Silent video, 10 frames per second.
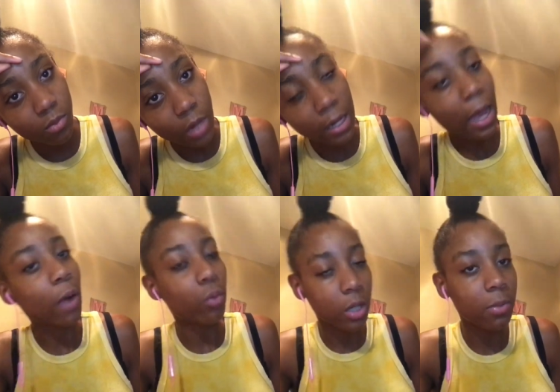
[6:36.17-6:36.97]
Like I
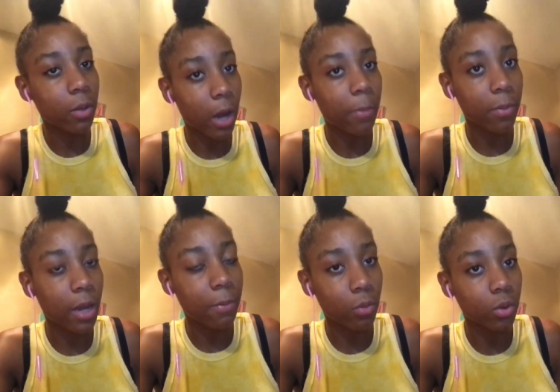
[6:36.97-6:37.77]
really be around people
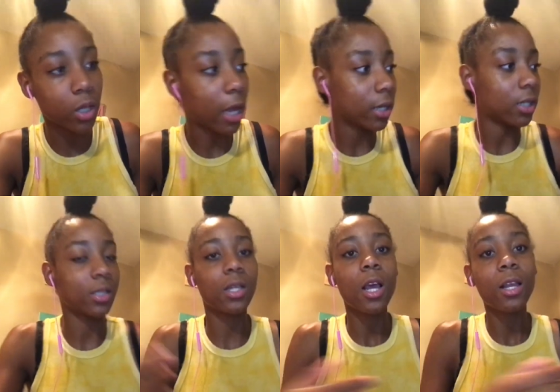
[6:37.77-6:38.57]
that be really like this,